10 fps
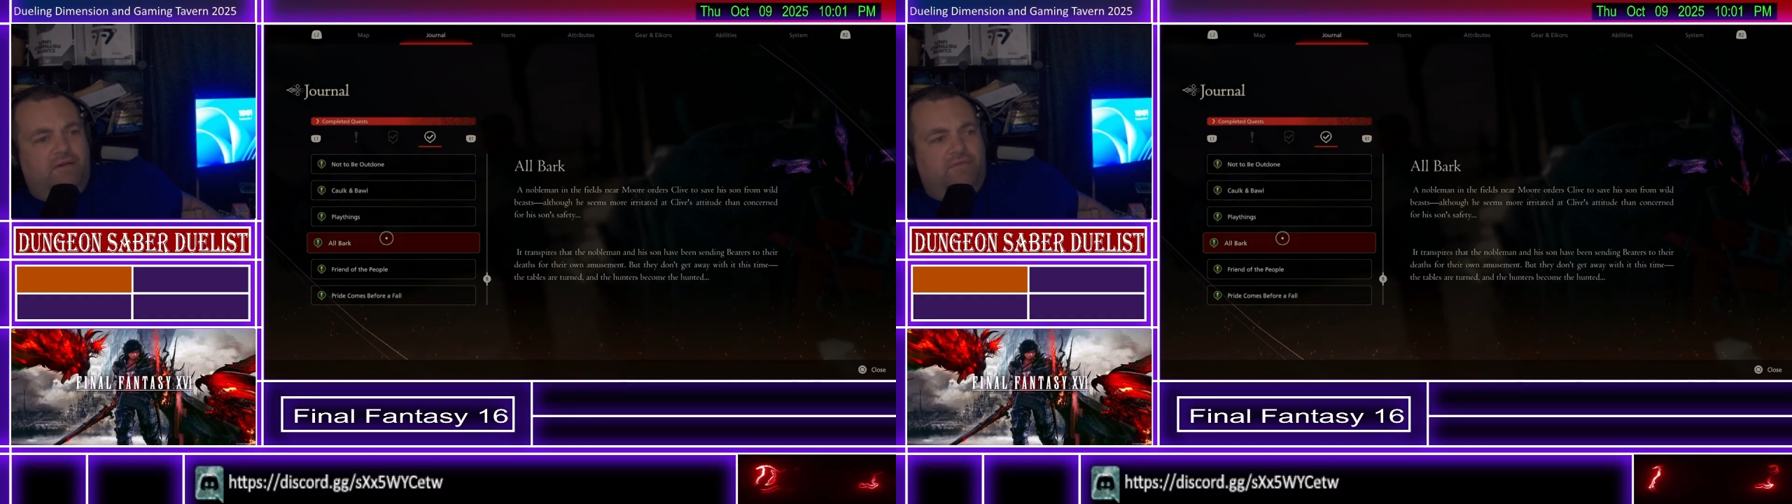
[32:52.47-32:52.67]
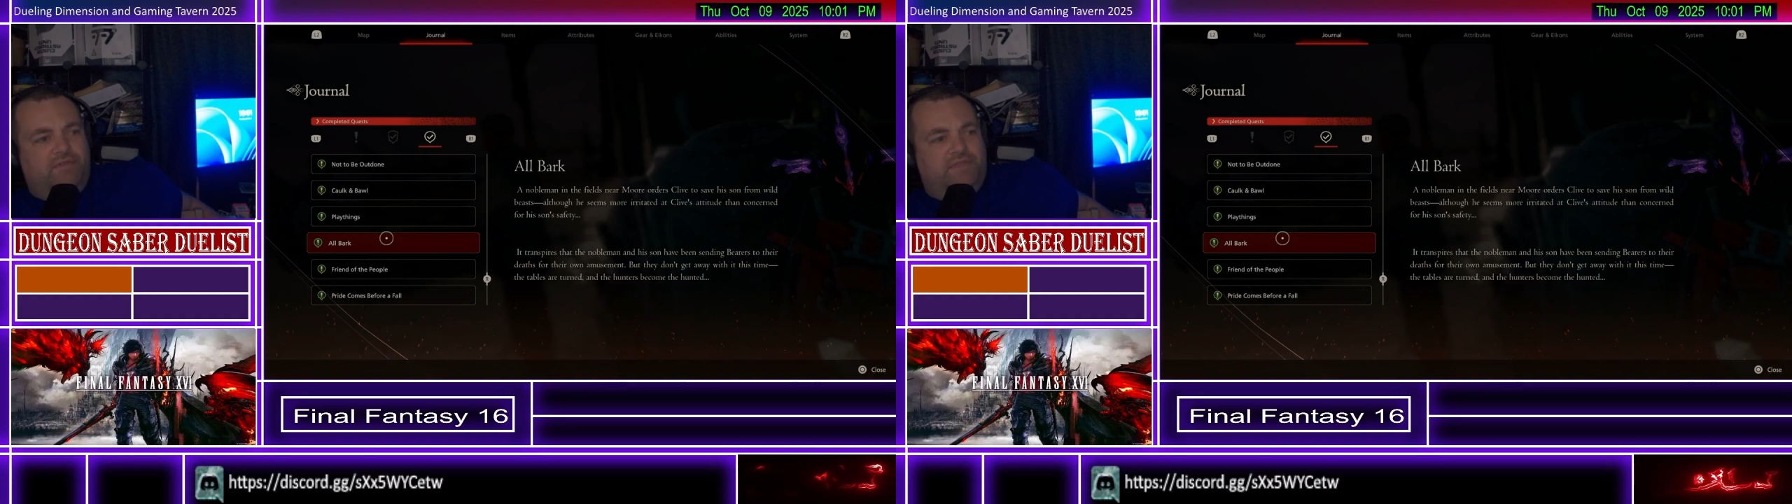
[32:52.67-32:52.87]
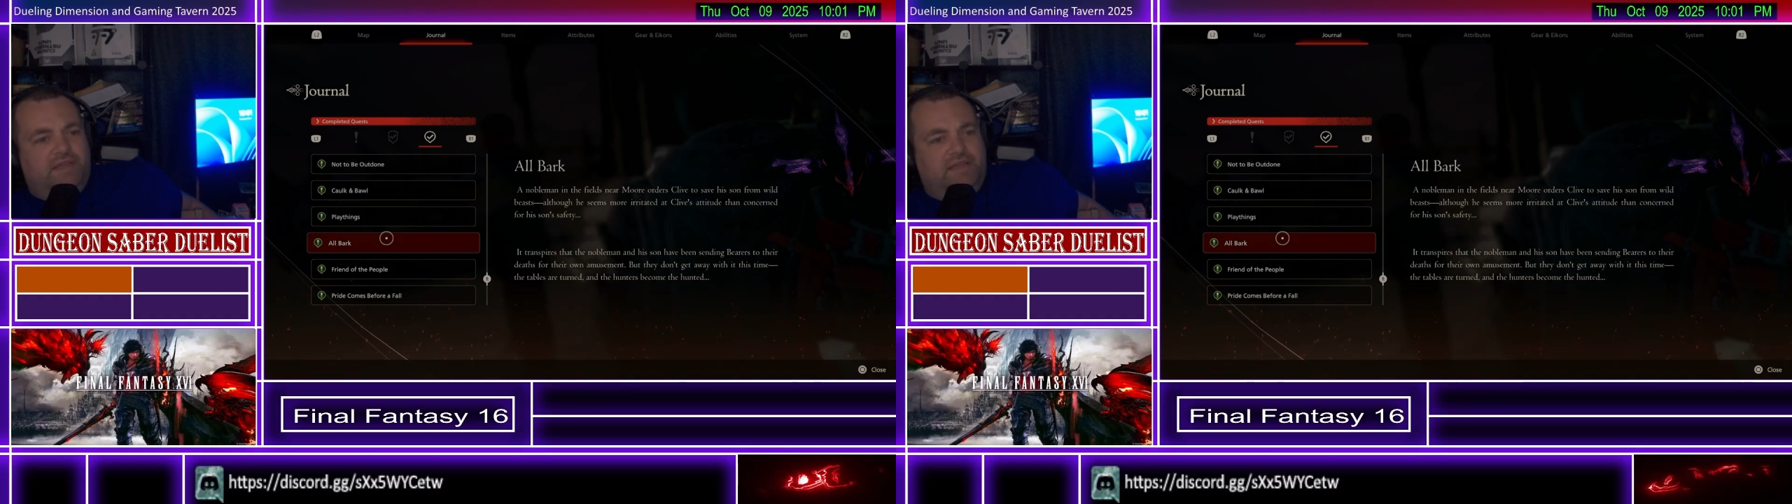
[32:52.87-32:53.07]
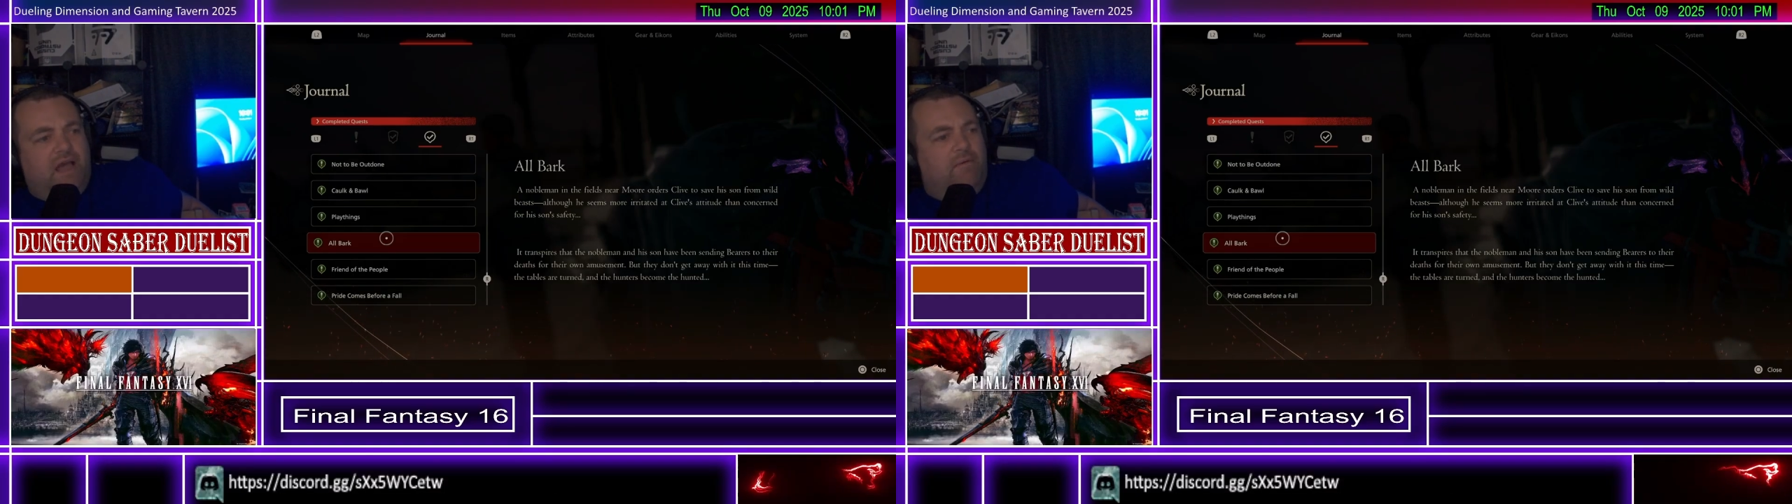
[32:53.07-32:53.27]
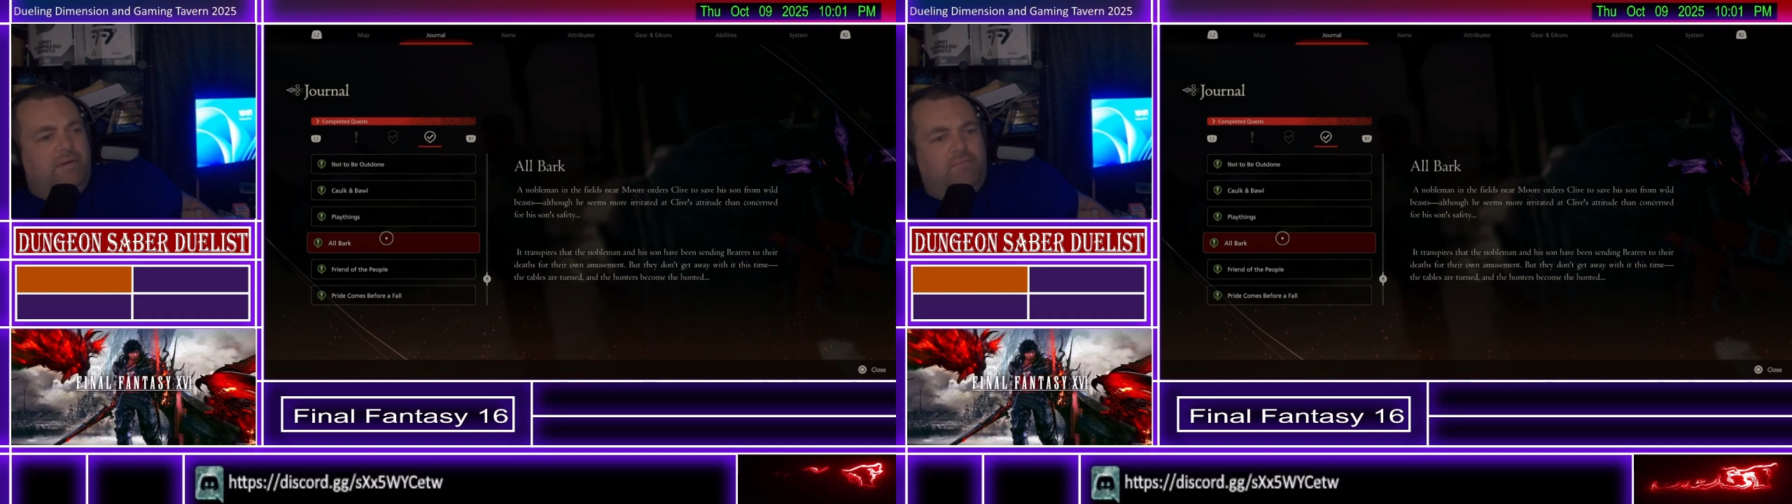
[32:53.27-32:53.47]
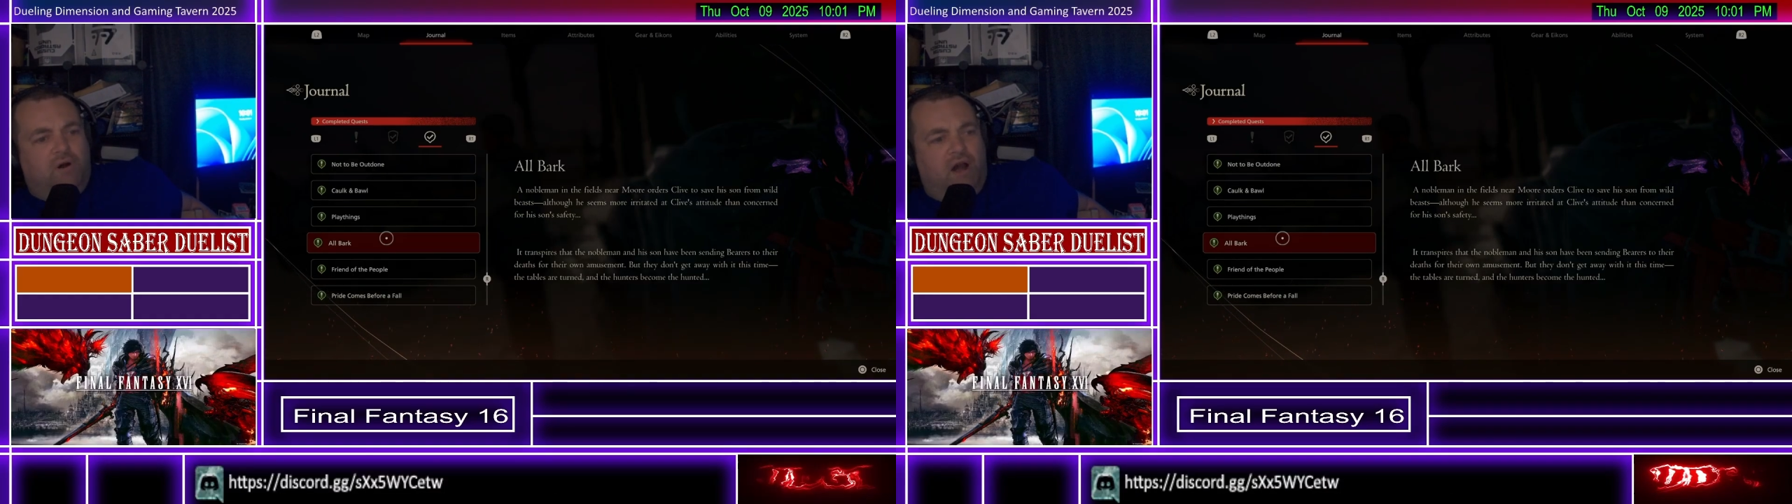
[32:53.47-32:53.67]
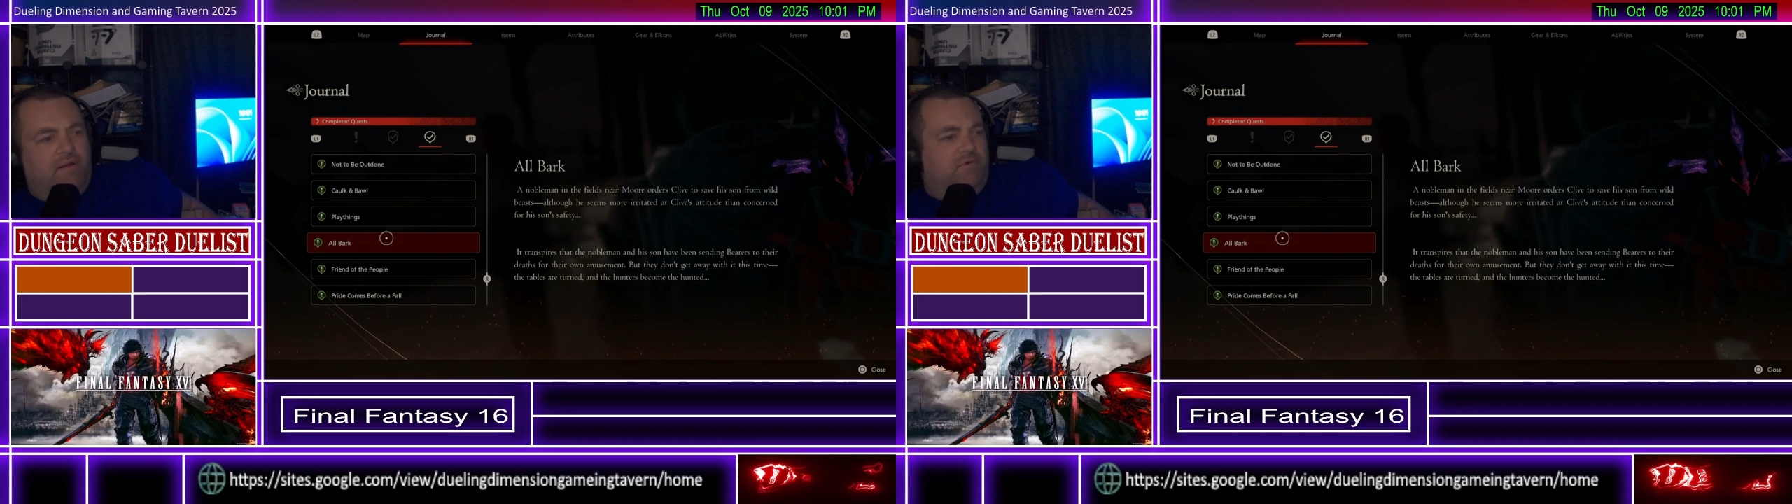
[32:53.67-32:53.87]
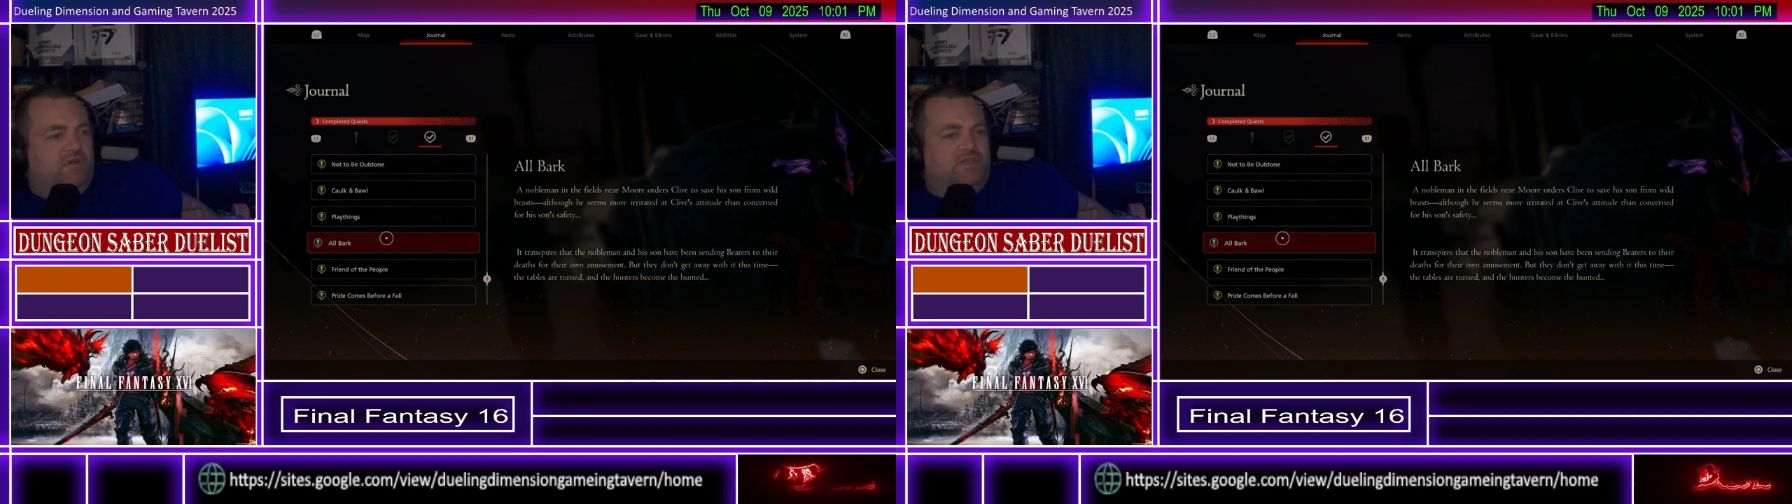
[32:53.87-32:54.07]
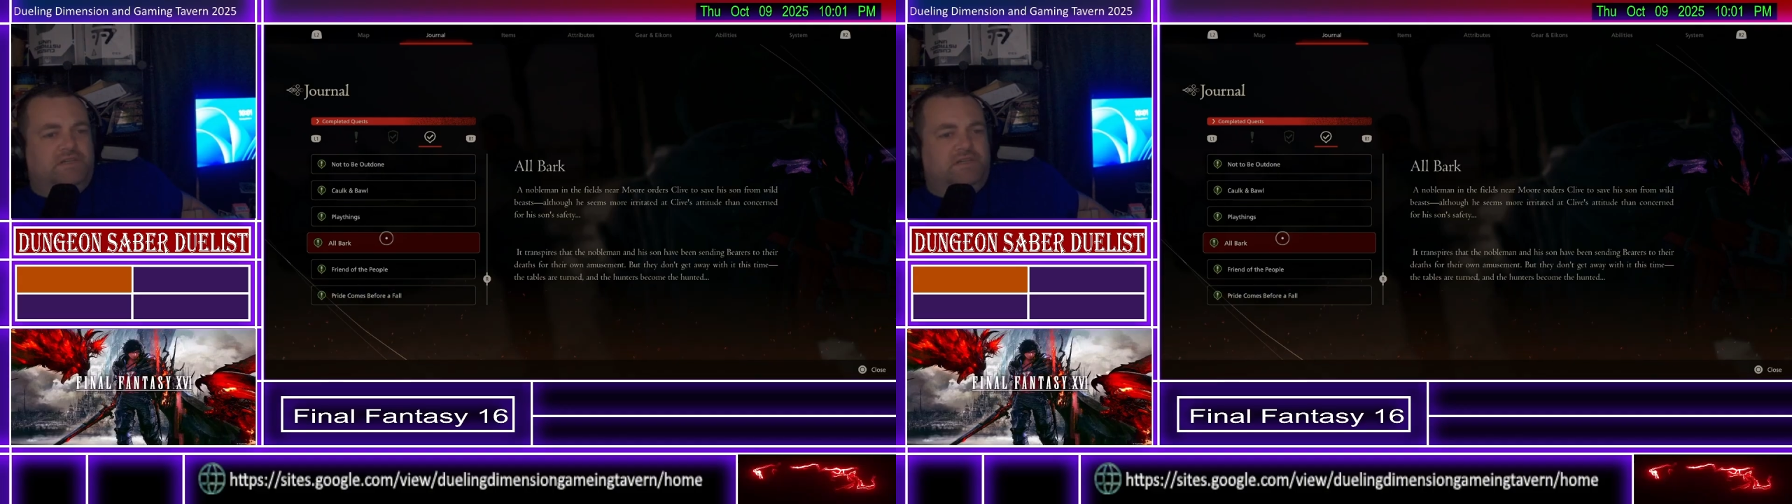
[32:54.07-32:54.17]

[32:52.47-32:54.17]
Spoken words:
with the Albed primers,